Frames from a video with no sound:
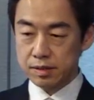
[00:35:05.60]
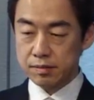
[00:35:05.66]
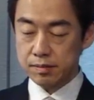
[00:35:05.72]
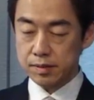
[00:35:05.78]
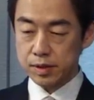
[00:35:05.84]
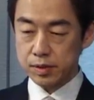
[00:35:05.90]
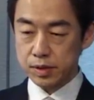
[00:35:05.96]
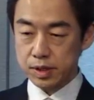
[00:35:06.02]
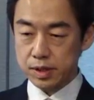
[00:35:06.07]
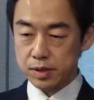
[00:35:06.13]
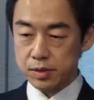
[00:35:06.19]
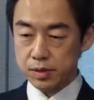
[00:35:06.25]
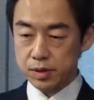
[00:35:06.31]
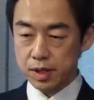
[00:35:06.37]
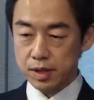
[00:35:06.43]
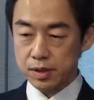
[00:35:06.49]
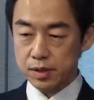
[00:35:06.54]
between
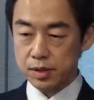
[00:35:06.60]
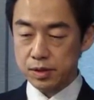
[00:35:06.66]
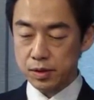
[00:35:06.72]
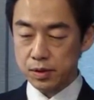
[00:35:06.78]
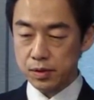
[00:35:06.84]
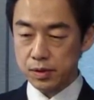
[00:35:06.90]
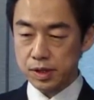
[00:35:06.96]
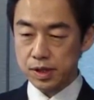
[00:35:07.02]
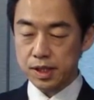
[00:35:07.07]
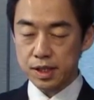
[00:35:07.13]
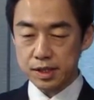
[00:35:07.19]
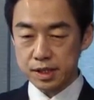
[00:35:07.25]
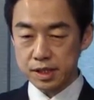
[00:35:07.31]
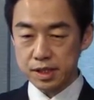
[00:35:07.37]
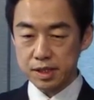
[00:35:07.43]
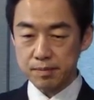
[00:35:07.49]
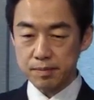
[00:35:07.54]
Tokyo and Seoul
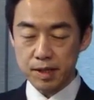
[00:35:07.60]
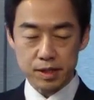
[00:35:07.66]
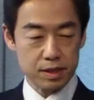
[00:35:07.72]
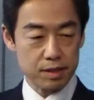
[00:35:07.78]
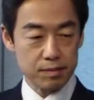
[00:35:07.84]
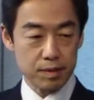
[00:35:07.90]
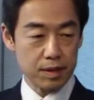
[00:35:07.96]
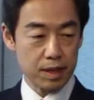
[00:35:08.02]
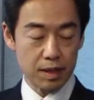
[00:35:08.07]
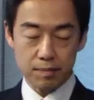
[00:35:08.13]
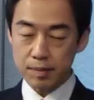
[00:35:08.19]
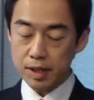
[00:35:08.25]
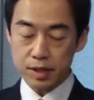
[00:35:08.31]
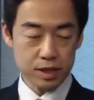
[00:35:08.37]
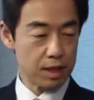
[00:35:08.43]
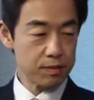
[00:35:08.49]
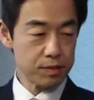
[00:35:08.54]
regarding the
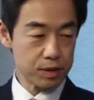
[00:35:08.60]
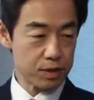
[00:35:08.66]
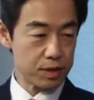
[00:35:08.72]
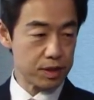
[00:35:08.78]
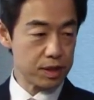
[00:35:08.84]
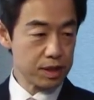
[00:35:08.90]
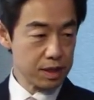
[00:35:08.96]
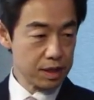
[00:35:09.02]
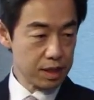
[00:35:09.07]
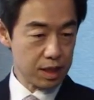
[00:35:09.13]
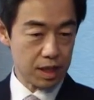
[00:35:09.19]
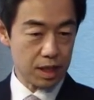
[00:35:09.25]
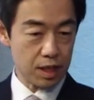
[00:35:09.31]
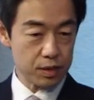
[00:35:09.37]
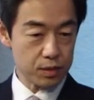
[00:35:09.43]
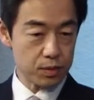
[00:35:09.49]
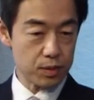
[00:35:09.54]
perception
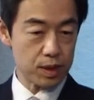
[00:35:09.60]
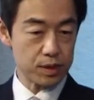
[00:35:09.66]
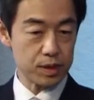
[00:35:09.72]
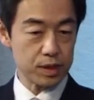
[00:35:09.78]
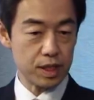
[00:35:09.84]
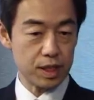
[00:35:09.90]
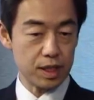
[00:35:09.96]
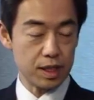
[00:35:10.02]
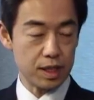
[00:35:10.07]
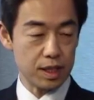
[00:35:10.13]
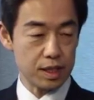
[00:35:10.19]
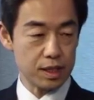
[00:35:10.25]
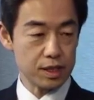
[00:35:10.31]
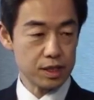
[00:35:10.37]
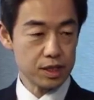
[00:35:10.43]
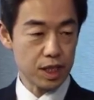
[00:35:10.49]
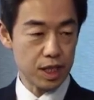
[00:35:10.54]
toward
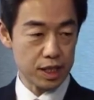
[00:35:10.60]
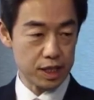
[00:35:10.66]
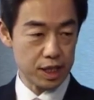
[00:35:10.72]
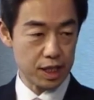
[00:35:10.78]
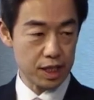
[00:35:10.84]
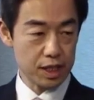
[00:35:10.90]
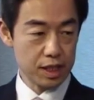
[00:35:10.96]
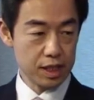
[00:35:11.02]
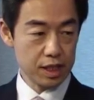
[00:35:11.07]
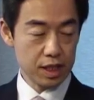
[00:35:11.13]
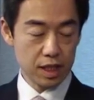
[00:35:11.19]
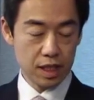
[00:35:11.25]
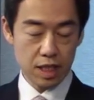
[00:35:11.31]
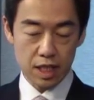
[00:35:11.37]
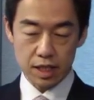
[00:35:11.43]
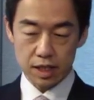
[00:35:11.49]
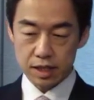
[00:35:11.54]
China.
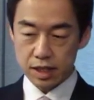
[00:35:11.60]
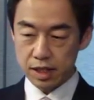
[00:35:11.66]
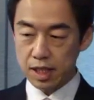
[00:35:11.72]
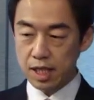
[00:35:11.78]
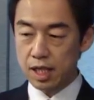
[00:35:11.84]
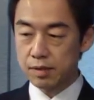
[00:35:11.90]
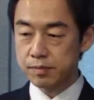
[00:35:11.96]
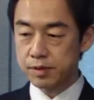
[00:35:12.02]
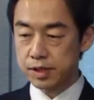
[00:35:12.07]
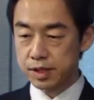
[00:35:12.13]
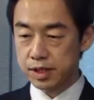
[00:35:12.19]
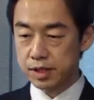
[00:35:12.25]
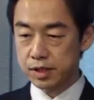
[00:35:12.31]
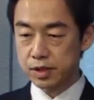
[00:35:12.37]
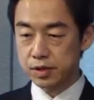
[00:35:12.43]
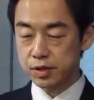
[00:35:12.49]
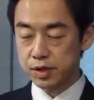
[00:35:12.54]
And now
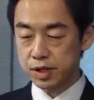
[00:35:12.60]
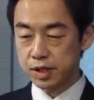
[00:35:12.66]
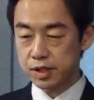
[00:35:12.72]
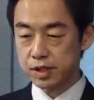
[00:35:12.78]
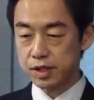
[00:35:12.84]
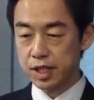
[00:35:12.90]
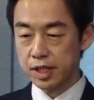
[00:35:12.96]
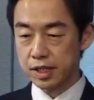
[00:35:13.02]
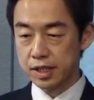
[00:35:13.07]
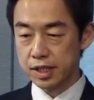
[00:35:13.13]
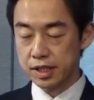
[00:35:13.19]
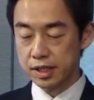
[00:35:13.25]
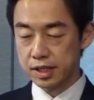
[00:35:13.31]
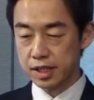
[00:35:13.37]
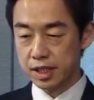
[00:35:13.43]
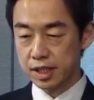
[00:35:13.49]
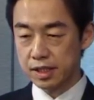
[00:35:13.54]
President Yoon is
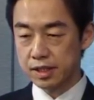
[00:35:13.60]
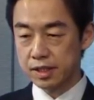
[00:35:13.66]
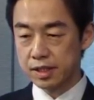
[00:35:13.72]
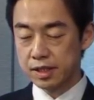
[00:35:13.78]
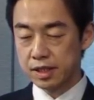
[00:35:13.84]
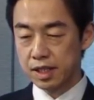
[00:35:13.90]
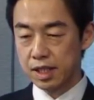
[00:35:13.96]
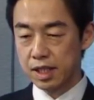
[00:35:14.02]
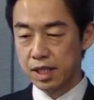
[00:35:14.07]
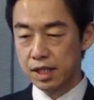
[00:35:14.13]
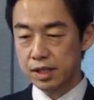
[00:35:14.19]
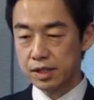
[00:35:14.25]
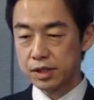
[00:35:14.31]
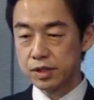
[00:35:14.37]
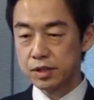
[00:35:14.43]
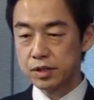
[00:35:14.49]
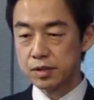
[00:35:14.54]
taking uh,
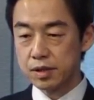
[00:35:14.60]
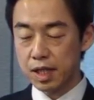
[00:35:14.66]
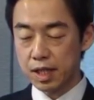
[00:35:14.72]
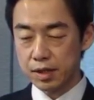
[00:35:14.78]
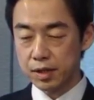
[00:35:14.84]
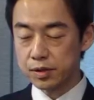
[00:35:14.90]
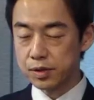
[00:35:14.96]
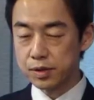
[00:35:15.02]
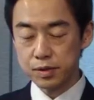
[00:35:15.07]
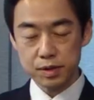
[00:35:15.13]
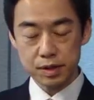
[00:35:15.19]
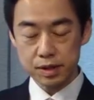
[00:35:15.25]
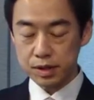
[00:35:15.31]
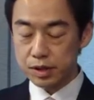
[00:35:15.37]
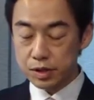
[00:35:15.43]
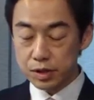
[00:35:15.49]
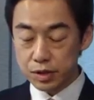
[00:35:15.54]
new, uh, not
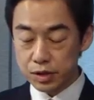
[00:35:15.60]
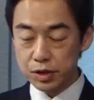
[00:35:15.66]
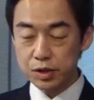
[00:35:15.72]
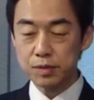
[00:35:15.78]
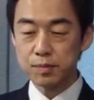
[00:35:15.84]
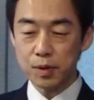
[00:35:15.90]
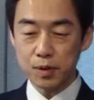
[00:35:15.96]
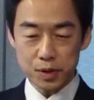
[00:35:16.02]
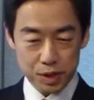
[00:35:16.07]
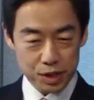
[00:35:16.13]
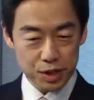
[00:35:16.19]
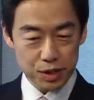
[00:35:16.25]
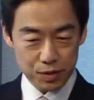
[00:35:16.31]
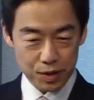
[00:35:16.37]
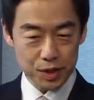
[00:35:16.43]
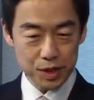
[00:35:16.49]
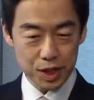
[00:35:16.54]
new, new policy
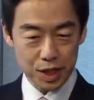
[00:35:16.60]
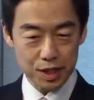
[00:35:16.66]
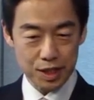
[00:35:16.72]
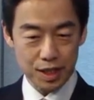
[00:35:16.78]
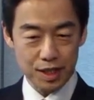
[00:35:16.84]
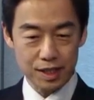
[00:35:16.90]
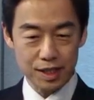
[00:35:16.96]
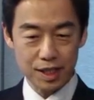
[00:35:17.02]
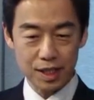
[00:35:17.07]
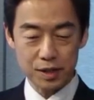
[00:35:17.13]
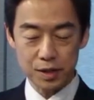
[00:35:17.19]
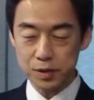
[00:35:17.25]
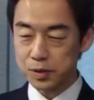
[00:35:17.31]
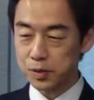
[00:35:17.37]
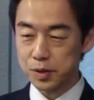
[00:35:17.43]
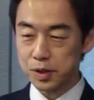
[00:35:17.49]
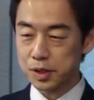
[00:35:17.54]
toward China, and
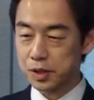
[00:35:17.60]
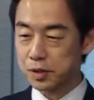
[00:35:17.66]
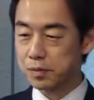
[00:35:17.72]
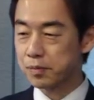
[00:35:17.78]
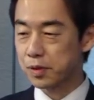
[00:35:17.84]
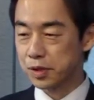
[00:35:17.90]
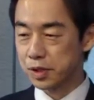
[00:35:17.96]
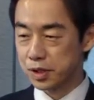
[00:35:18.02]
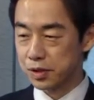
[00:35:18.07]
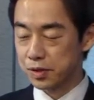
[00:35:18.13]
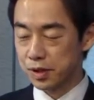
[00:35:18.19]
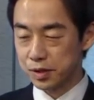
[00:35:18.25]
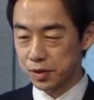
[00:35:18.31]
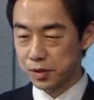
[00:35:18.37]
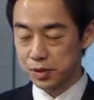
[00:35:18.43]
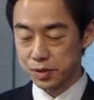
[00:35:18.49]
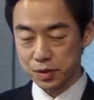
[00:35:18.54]
not only new policy toward
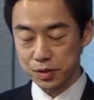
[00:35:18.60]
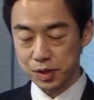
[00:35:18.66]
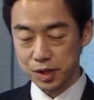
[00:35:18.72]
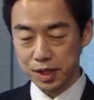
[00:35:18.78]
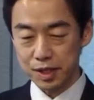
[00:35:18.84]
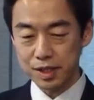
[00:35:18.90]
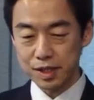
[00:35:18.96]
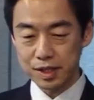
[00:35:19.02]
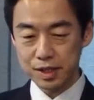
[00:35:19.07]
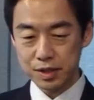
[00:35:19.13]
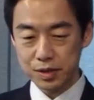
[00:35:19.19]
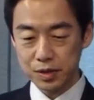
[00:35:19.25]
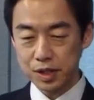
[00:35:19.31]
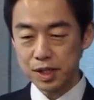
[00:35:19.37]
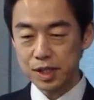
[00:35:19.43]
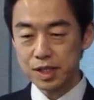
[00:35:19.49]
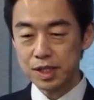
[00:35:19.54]
North Korea. So
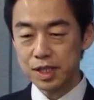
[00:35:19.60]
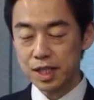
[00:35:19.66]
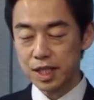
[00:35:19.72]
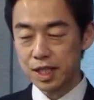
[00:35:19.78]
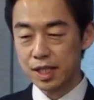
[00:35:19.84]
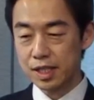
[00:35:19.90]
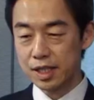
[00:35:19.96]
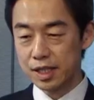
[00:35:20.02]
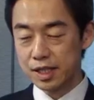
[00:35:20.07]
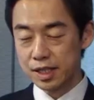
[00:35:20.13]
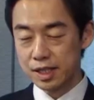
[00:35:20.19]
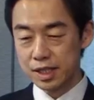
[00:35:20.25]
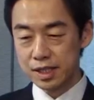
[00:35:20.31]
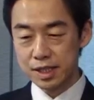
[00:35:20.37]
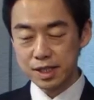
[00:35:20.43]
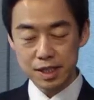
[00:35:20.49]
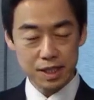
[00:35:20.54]
he,
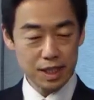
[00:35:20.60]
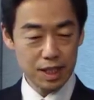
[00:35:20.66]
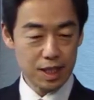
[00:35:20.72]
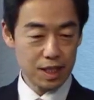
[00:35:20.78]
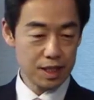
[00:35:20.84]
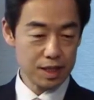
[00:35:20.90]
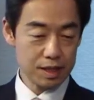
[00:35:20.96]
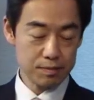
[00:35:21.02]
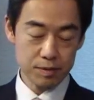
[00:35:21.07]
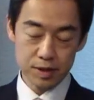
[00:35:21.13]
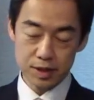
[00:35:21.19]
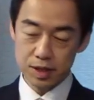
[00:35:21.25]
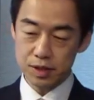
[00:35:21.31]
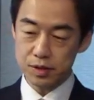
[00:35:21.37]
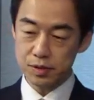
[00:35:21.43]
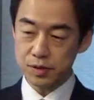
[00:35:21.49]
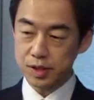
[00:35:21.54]
he
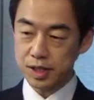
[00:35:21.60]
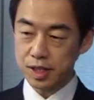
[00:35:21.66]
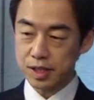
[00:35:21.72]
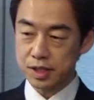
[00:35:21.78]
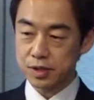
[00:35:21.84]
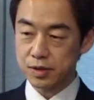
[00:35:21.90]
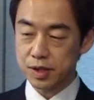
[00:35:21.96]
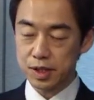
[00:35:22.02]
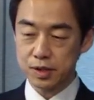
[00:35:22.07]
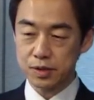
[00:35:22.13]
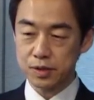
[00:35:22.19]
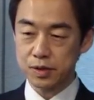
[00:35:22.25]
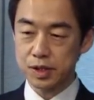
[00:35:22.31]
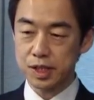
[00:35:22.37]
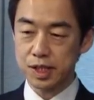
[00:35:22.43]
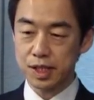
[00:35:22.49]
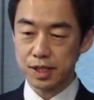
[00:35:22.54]
President Yoon really tried
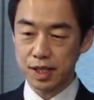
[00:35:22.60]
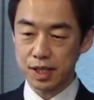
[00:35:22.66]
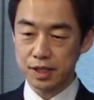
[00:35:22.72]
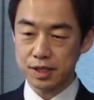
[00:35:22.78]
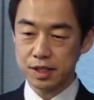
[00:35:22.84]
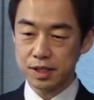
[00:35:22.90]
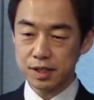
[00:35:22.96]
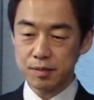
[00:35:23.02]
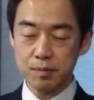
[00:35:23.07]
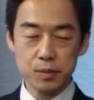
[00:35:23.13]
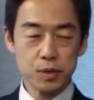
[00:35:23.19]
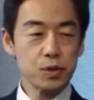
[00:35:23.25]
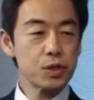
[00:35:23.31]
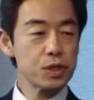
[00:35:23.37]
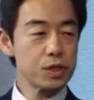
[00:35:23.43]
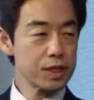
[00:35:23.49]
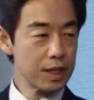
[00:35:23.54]
to realize
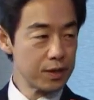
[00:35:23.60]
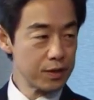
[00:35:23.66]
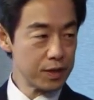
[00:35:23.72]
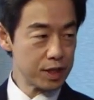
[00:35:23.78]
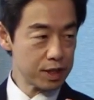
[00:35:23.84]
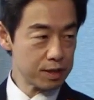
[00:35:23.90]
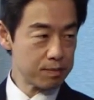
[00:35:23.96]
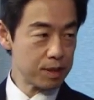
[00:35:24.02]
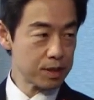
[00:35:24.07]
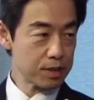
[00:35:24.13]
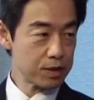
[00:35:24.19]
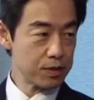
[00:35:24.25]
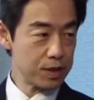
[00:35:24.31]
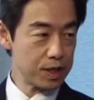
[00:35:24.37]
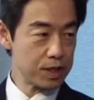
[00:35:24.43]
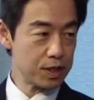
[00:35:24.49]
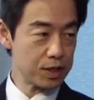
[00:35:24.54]
mutual respect
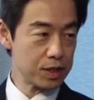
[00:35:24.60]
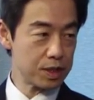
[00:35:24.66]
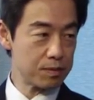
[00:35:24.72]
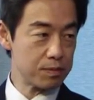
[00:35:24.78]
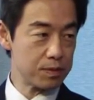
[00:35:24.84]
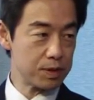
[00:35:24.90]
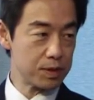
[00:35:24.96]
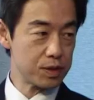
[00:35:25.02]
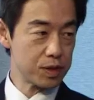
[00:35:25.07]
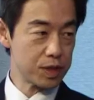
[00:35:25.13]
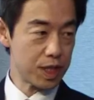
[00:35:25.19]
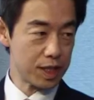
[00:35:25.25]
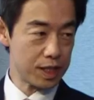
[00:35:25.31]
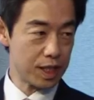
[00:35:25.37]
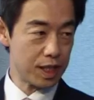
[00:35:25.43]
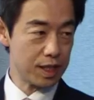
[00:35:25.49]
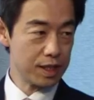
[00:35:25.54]
relationship with
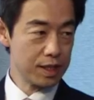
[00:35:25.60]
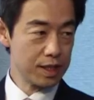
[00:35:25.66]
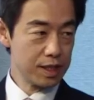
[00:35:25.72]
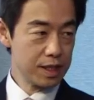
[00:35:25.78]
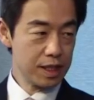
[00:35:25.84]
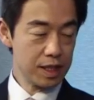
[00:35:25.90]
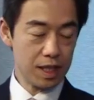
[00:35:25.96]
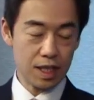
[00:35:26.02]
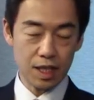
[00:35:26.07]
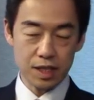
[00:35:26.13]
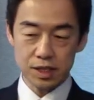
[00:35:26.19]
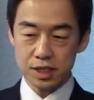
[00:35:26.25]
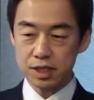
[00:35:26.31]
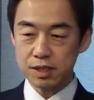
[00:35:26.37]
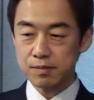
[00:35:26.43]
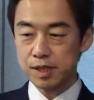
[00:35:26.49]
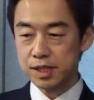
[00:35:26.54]
China.
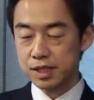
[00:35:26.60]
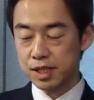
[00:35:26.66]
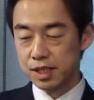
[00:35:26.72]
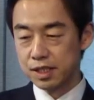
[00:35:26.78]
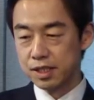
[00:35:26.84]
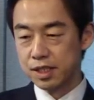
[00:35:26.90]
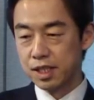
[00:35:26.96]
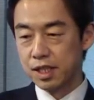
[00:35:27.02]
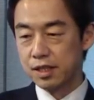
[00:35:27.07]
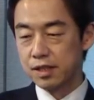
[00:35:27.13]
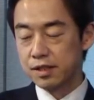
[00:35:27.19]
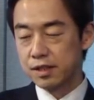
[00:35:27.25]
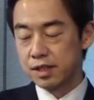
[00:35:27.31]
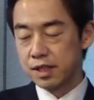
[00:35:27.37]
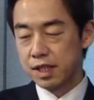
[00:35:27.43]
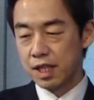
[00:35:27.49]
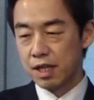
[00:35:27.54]
this means that
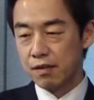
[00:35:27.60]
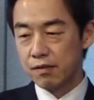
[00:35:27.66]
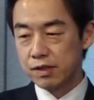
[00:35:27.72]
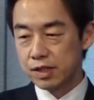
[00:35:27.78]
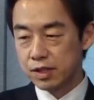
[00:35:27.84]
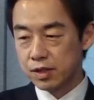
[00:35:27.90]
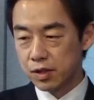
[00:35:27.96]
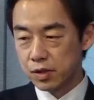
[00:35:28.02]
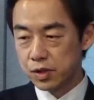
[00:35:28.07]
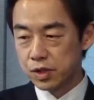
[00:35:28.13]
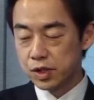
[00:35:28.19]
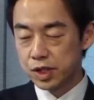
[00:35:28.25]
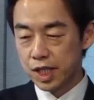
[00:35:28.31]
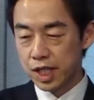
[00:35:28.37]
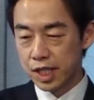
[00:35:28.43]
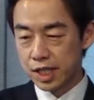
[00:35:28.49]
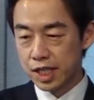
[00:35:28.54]
uh, because
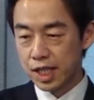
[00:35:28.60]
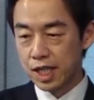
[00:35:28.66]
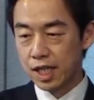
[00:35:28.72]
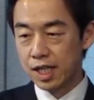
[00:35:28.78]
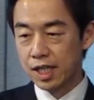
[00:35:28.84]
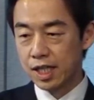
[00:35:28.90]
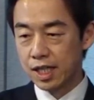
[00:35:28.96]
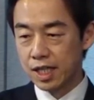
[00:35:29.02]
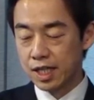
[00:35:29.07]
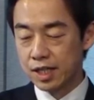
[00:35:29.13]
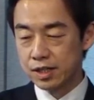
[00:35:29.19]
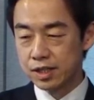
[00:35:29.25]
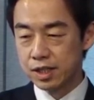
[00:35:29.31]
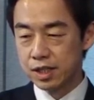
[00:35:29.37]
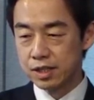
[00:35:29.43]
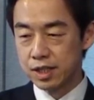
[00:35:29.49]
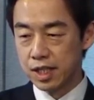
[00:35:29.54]
China uh,
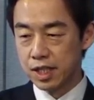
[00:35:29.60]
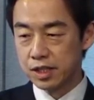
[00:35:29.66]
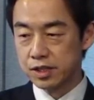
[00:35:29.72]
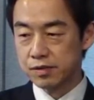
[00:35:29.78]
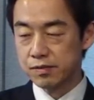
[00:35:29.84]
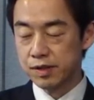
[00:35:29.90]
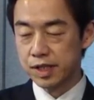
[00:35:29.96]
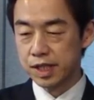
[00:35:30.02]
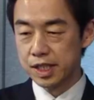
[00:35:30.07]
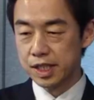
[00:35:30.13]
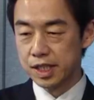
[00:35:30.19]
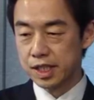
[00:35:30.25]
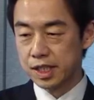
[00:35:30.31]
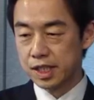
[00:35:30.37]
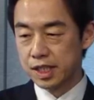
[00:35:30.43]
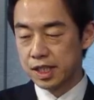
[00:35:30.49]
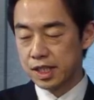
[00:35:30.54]
exercised very
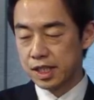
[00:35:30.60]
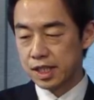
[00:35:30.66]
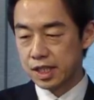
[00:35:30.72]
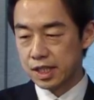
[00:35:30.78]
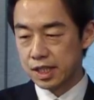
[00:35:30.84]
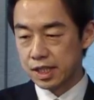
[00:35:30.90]
uh,